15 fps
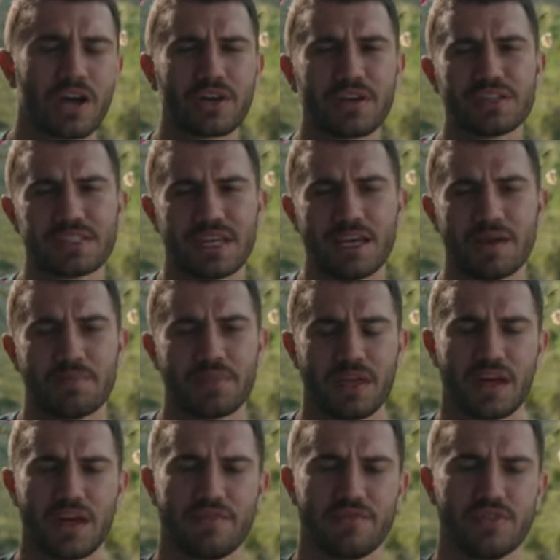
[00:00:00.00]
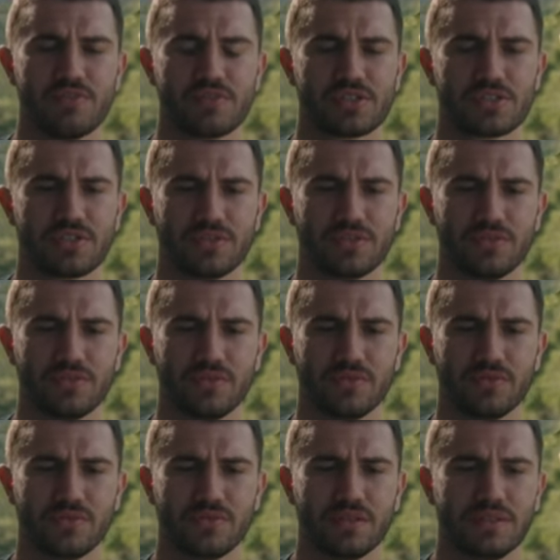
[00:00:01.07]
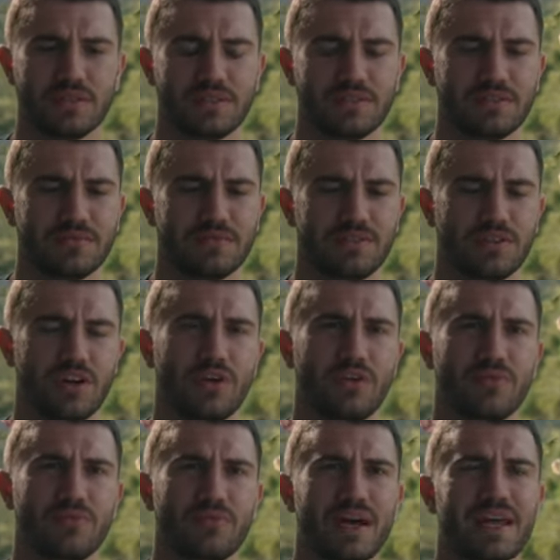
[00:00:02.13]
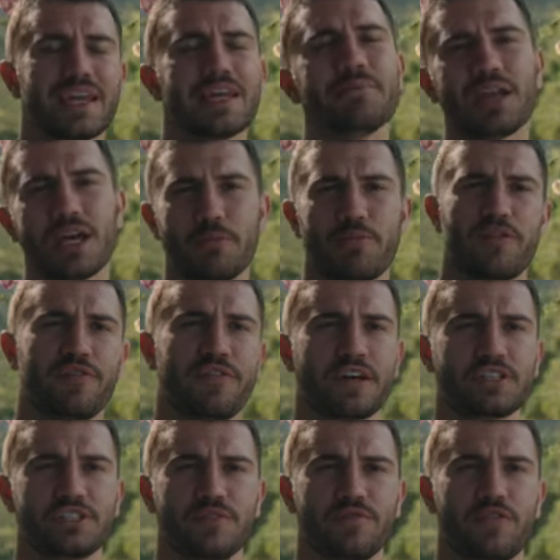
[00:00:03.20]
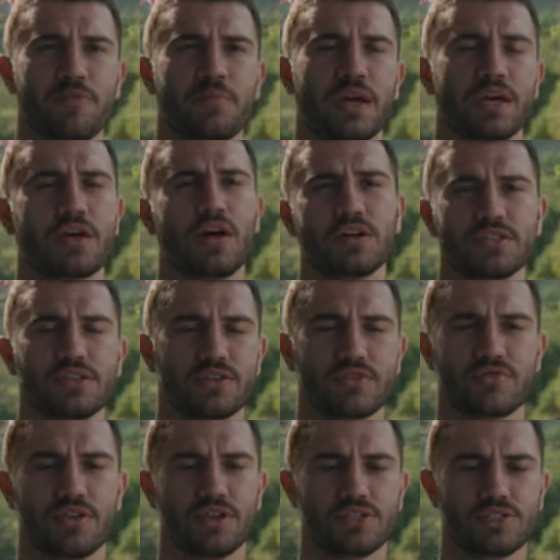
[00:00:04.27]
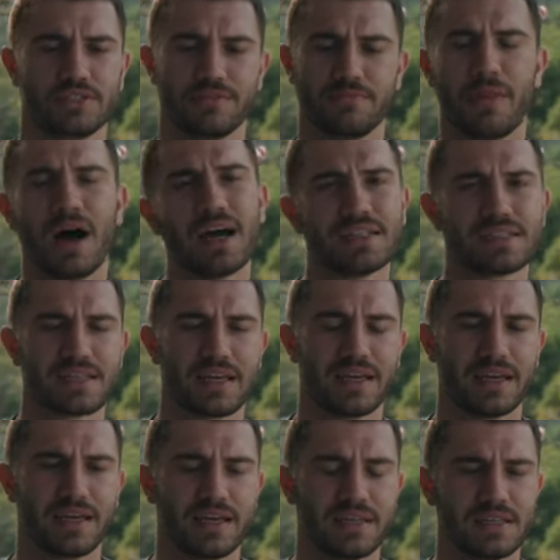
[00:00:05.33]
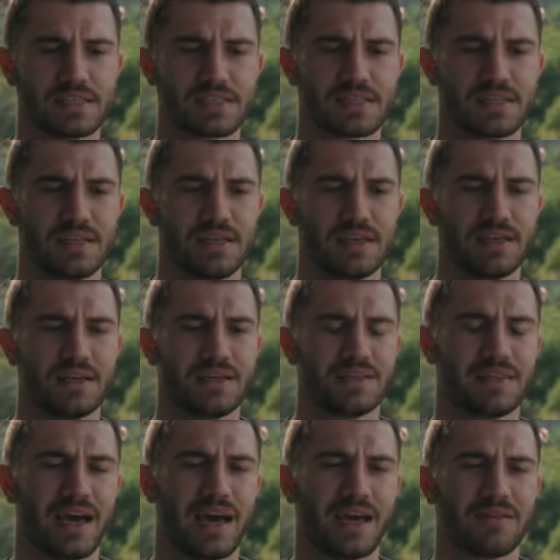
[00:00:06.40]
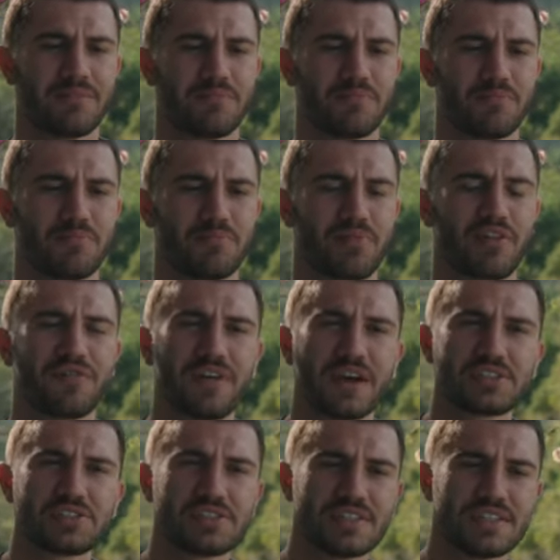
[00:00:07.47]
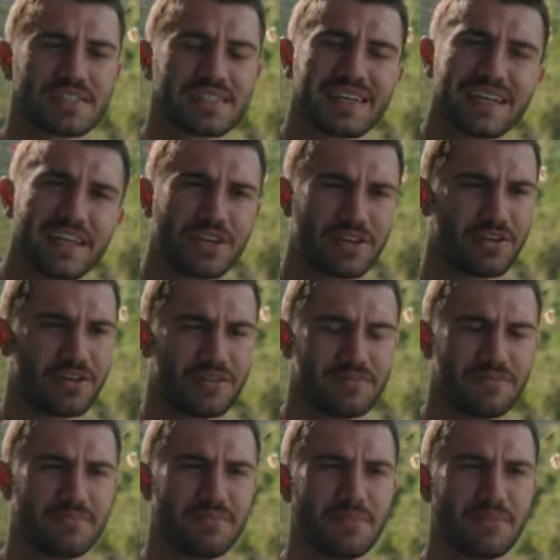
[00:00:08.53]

A good tip that I've used to, you know, eliminate perfection from my content creation mindset is that perfection is linear,